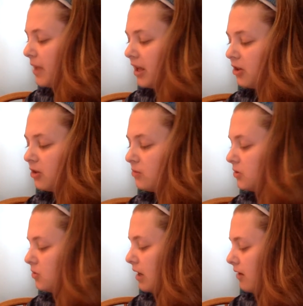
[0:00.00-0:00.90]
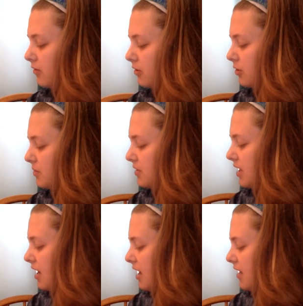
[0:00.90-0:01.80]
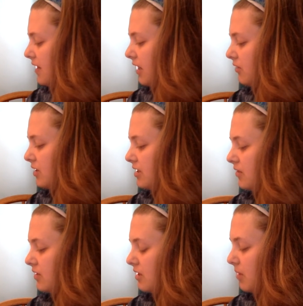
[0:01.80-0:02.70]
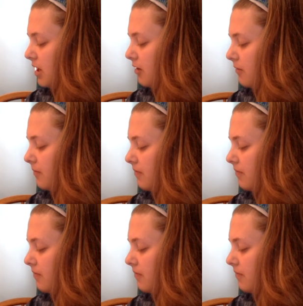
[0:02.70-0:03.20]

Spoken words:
pale blue envelopes they had received in the mail.